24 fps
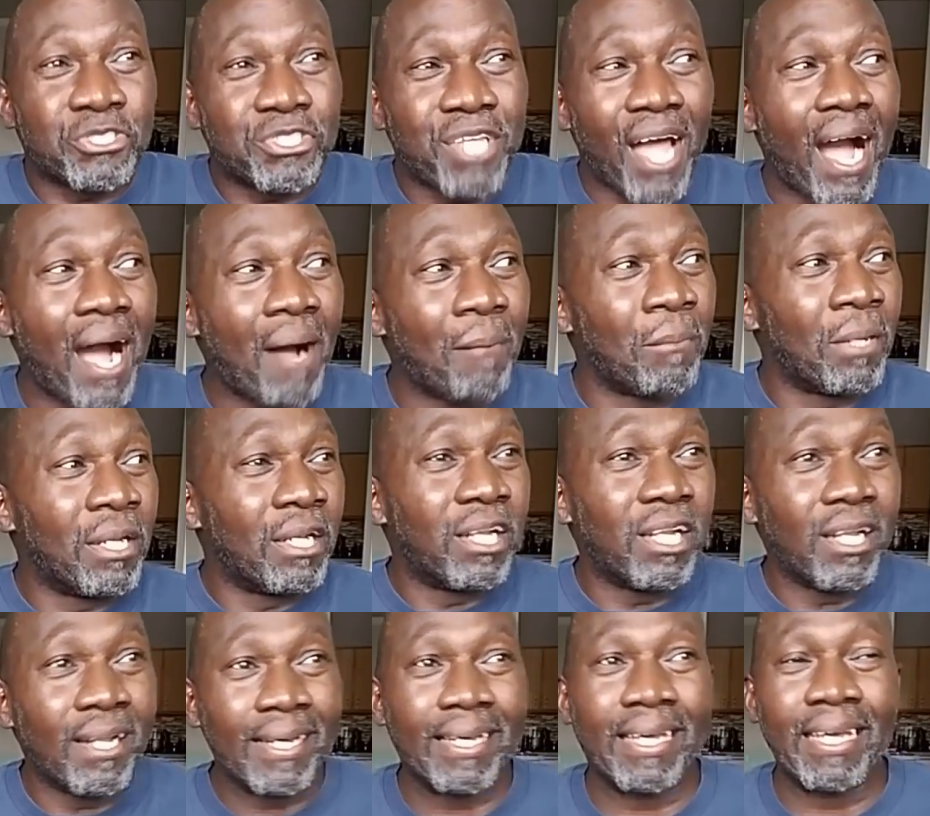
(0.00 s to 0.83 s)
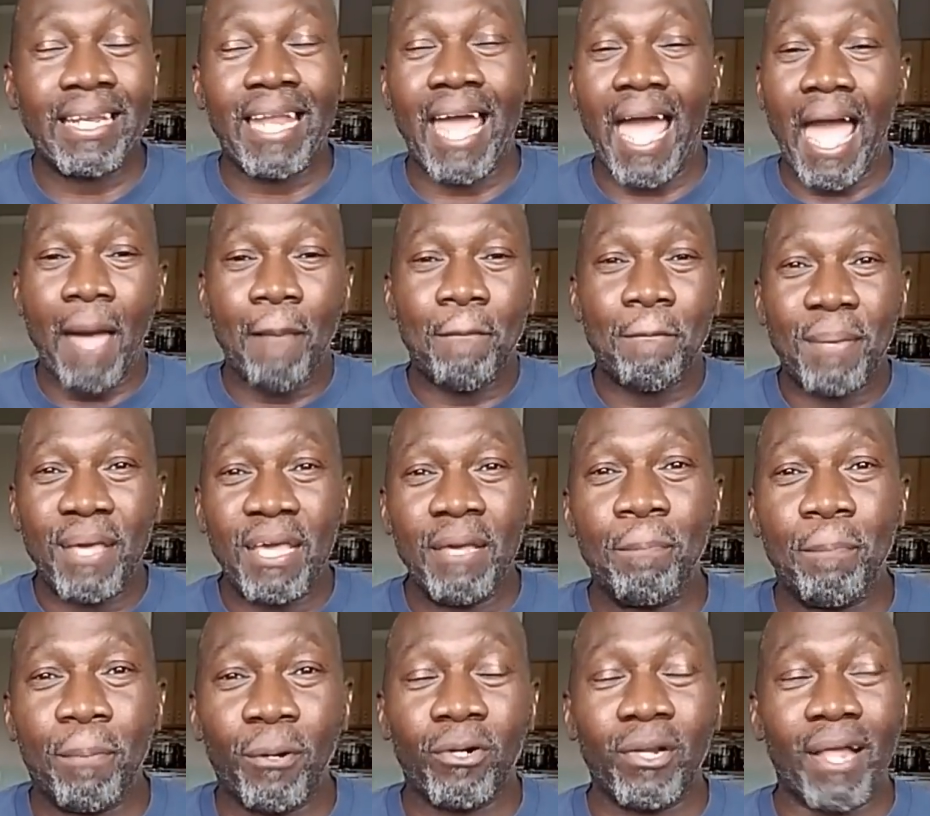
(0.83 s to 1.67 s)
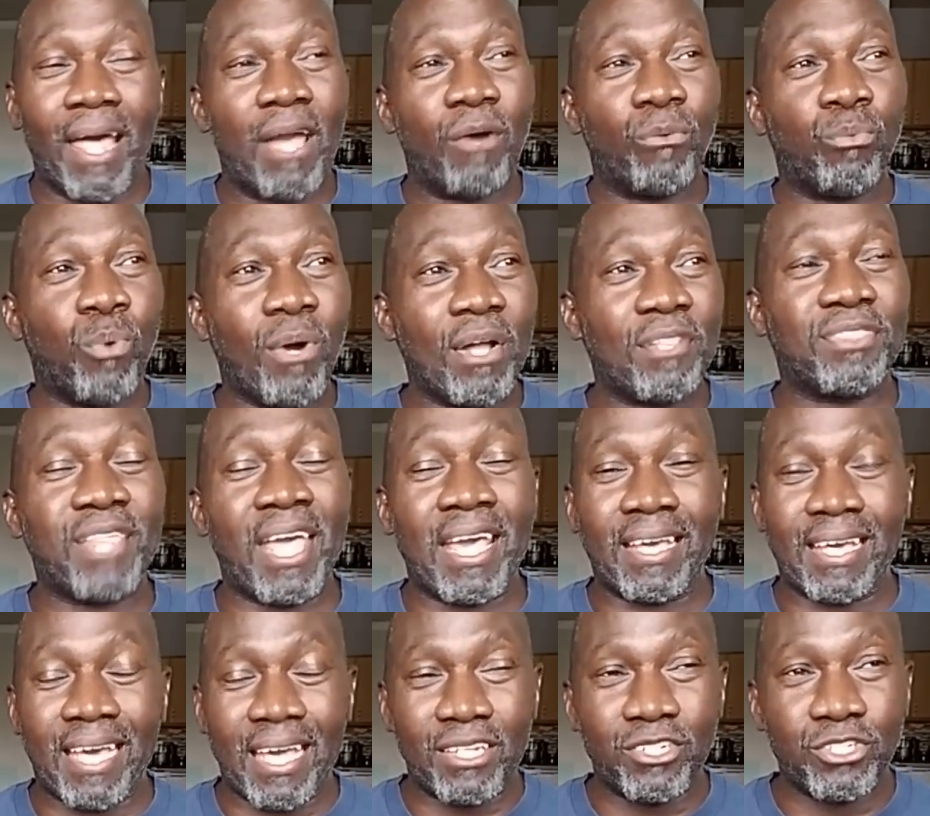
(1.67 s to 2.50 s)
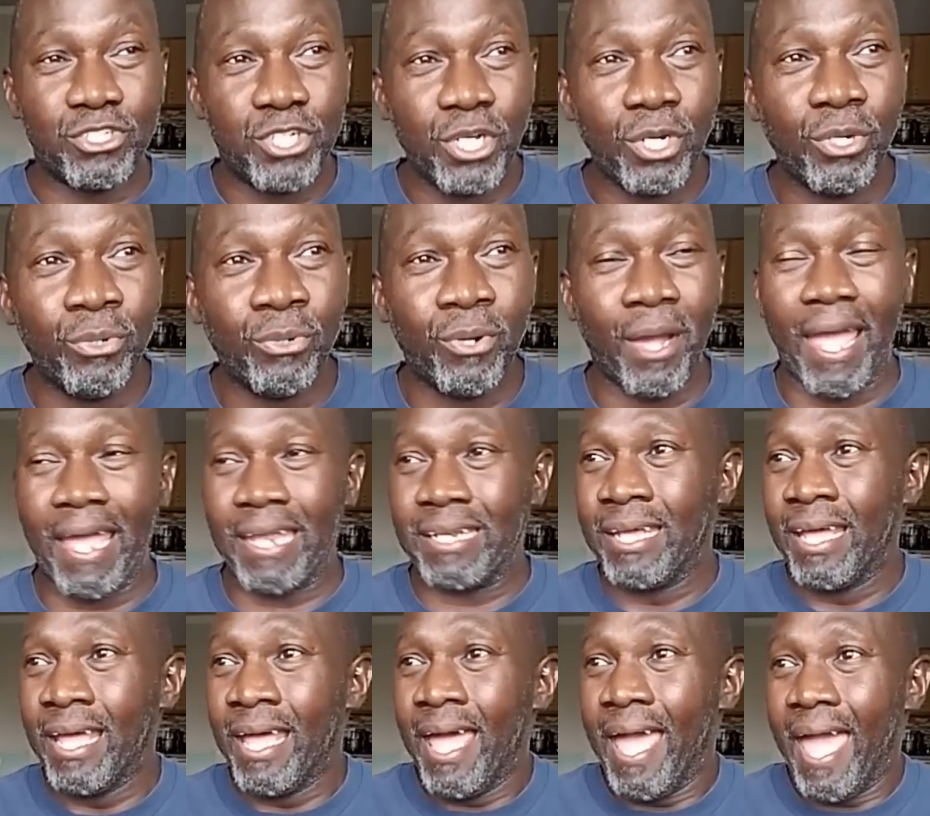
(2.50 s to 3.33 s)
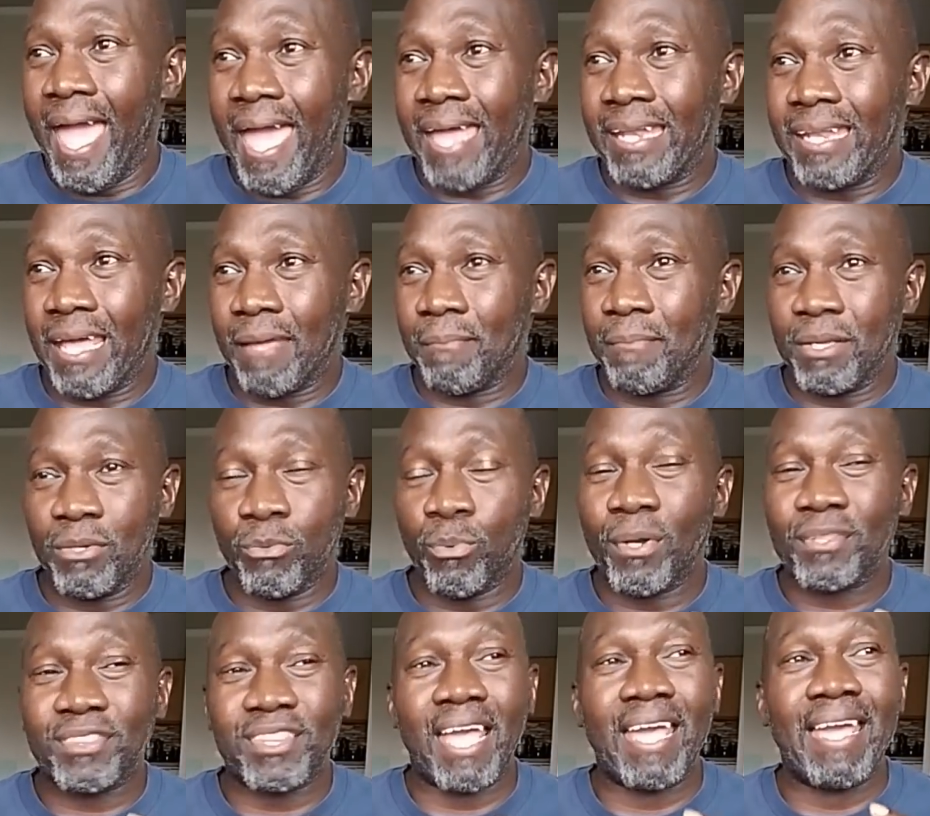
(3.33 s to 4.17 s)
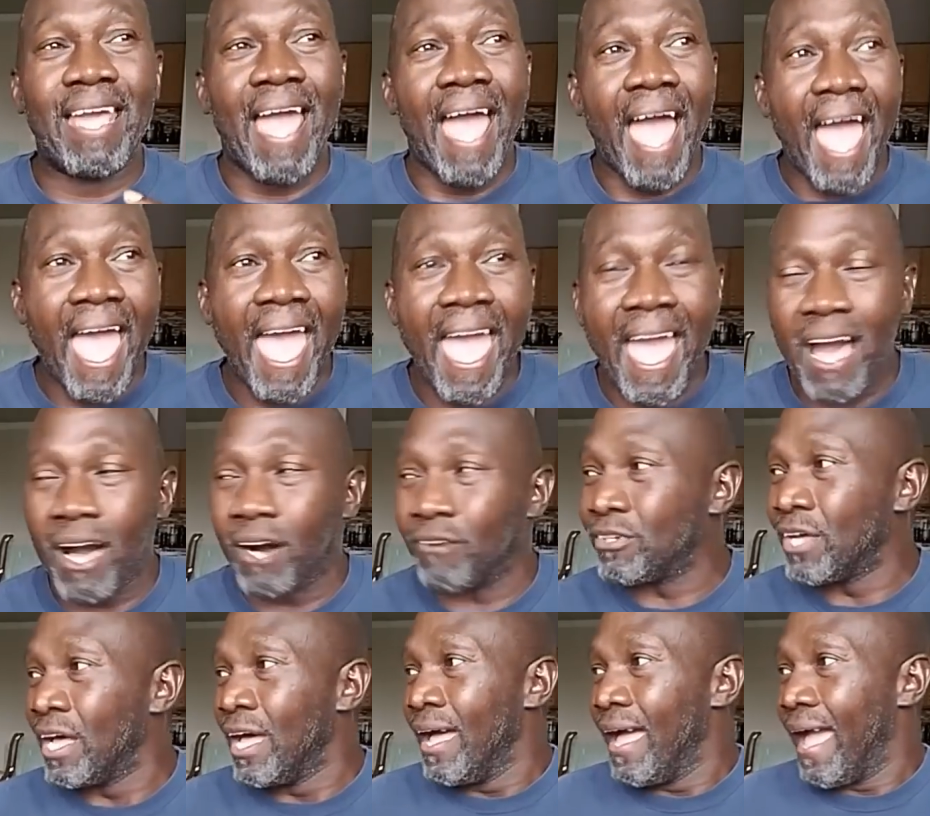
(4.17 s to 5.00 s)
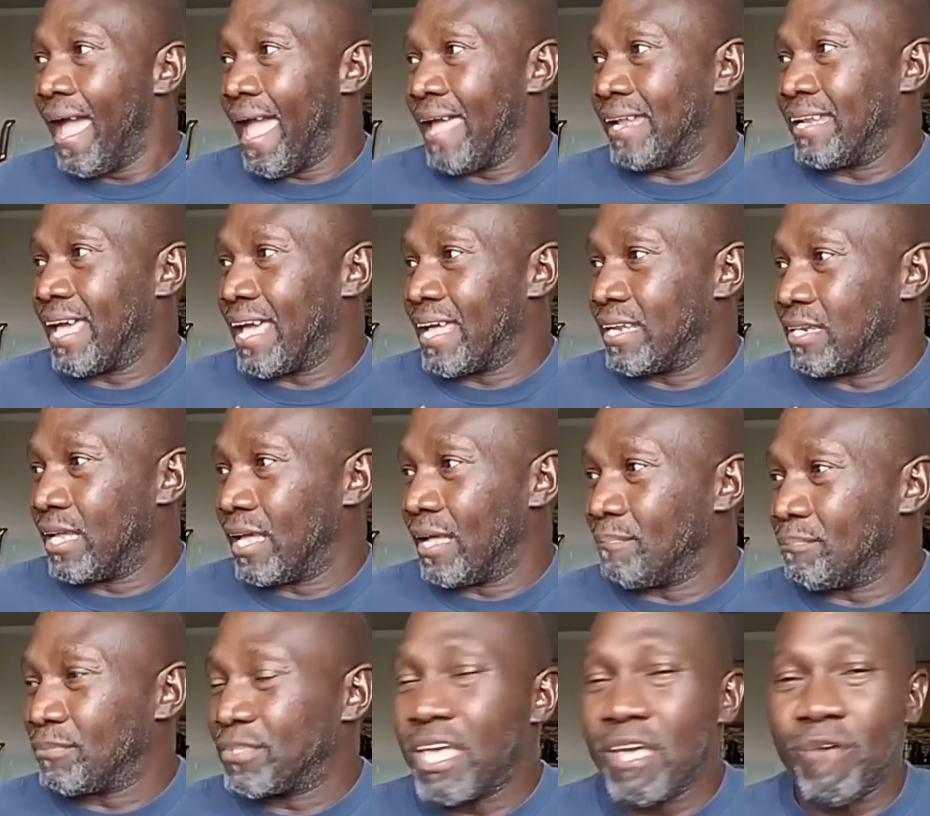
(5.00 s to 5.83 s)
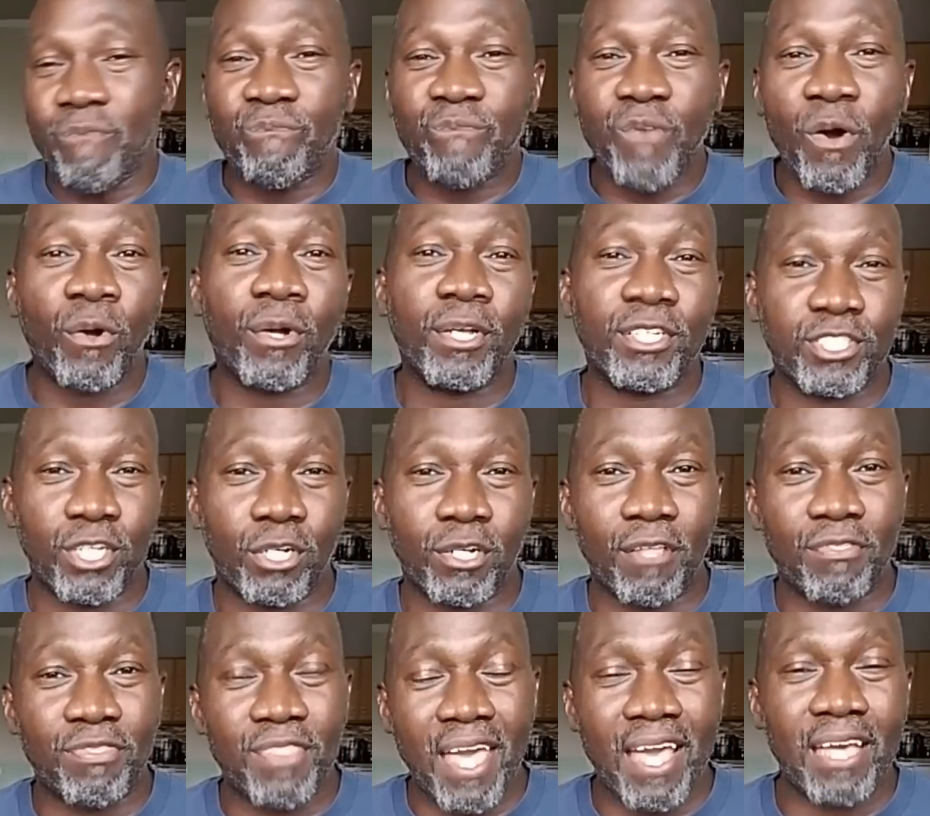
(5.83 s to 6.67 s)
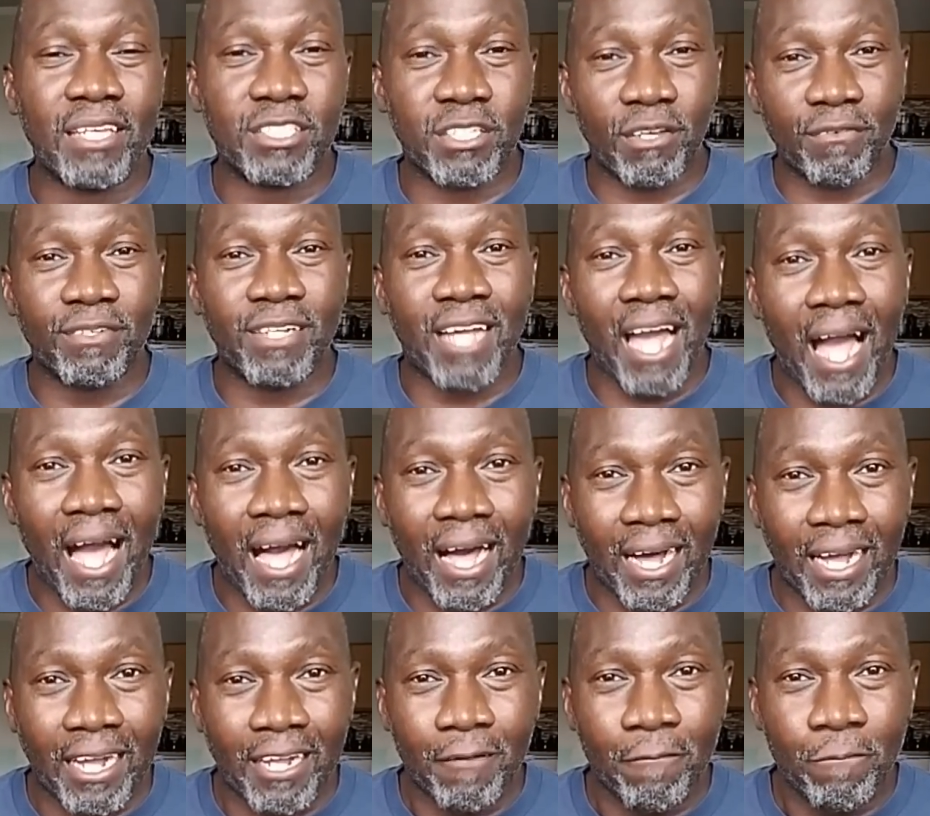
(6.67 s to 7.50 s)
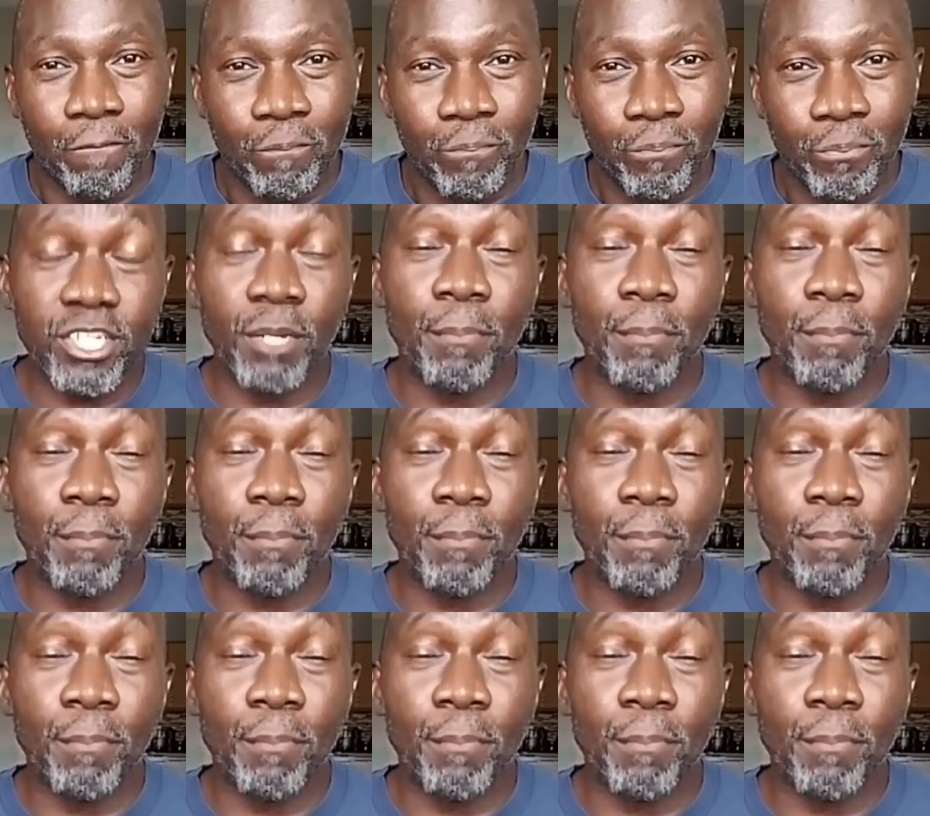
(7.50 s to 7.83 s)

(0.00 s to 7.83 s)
stop looking at people and what they can do and, and, and I mean, what they have and, and, and get focused on the things of God.